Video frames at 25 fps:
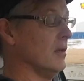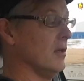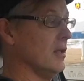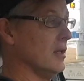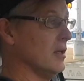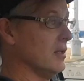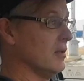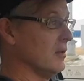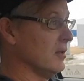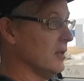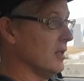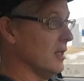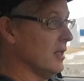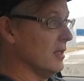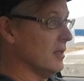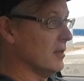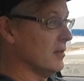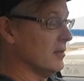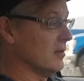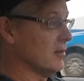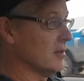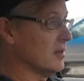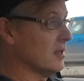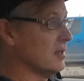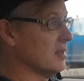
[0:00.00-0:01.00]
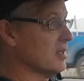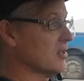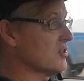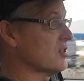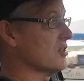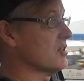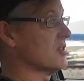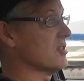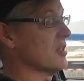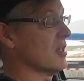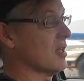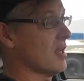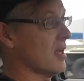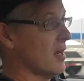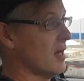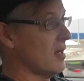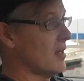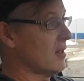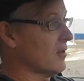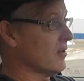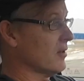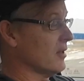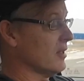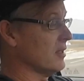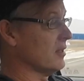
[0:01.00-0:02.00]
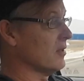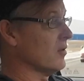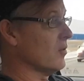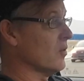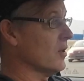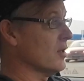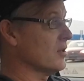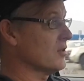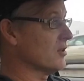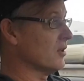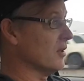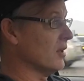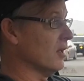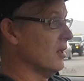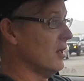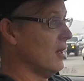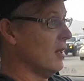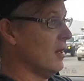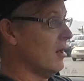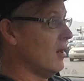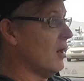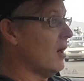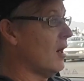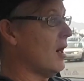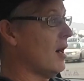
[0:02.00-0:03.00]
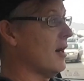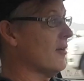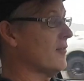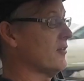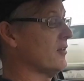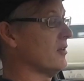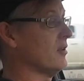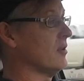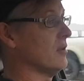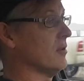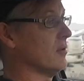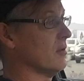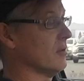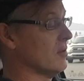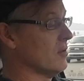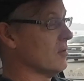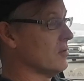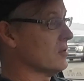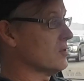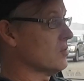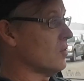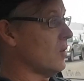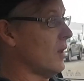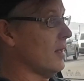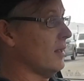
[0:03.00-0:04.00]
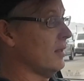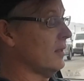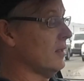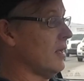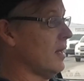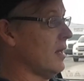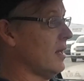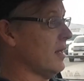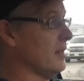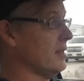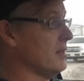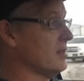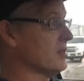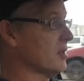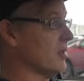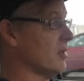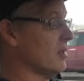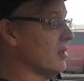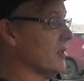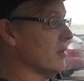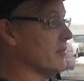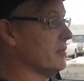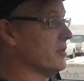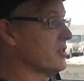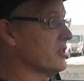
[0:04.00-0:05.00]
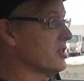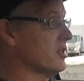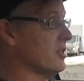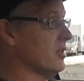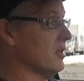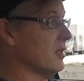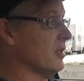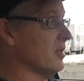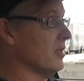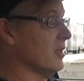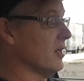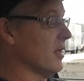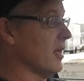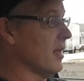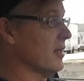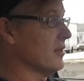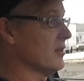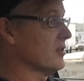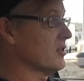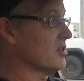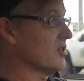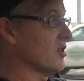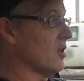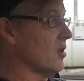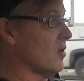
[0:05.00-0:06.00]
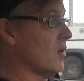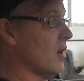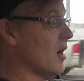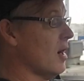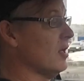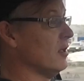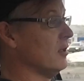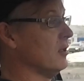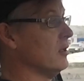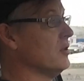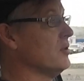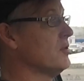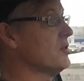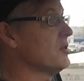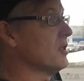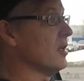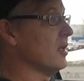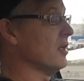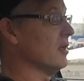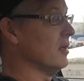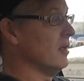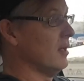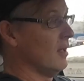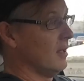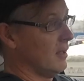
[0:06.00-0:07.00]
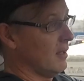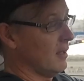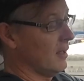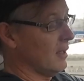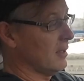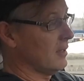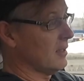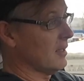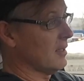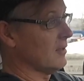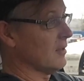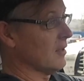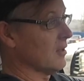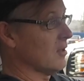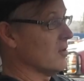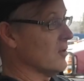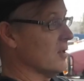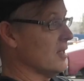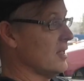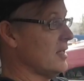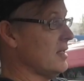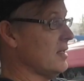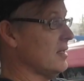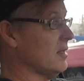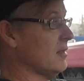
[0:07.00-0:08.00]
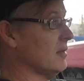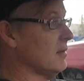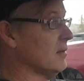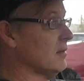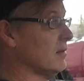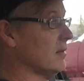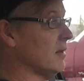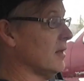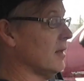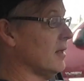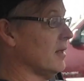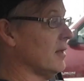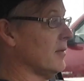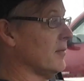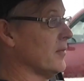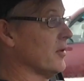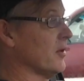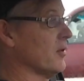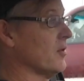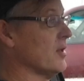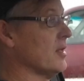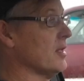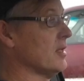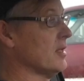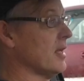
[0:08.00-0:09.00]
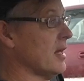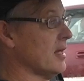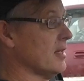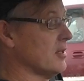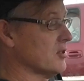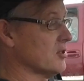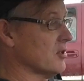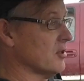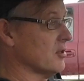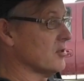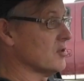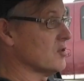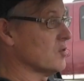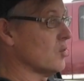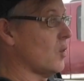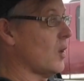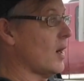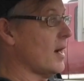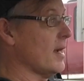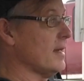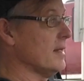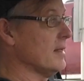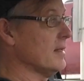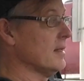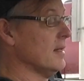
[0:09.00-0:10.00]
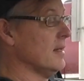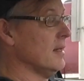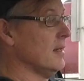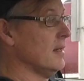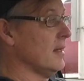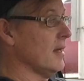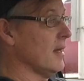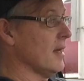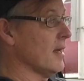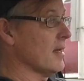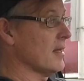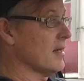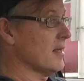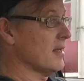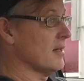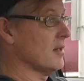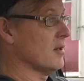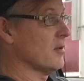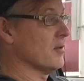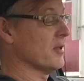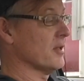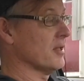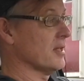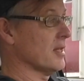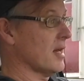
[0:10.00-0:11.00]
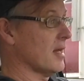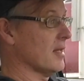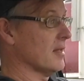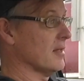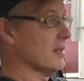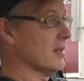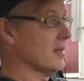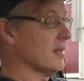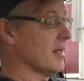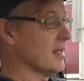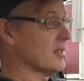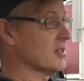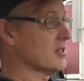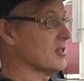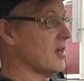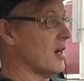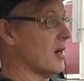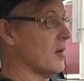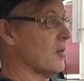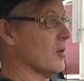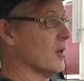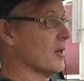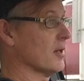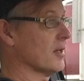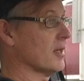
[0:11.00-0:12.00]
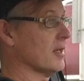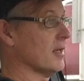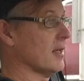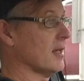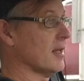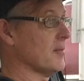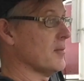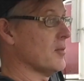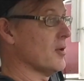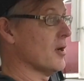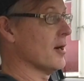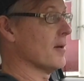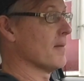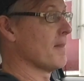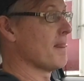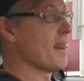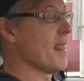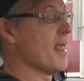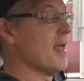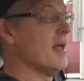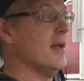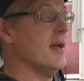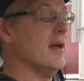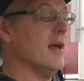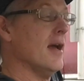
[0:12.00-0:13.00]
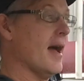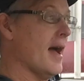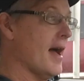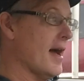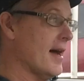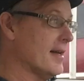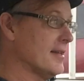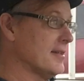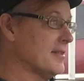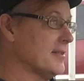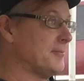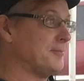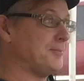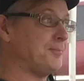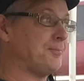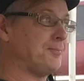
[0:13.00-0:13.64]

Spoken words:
In conditions in Calgary in the winter, often those white lines are obscured, and so I'll lose it, and then the green light turns white, and I know that's not working anymore. And